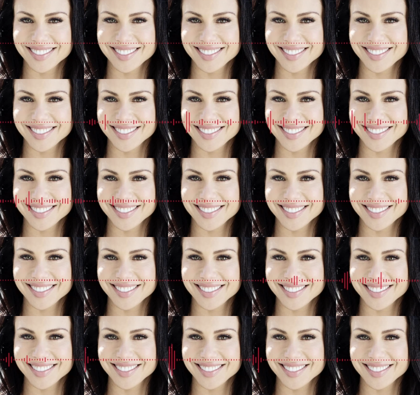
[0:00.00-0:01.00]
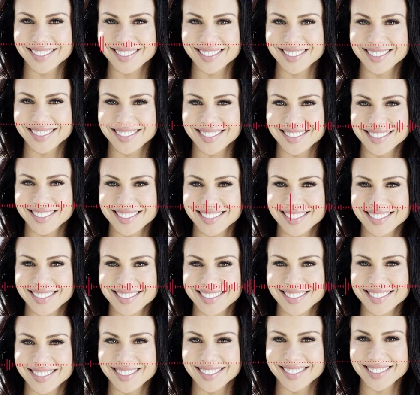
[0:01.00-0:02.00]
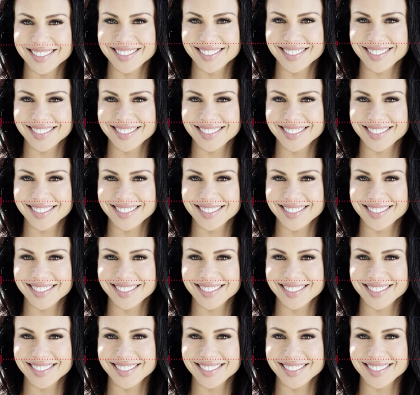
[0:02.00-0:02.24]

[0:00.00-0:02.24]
you know, I wish I could remember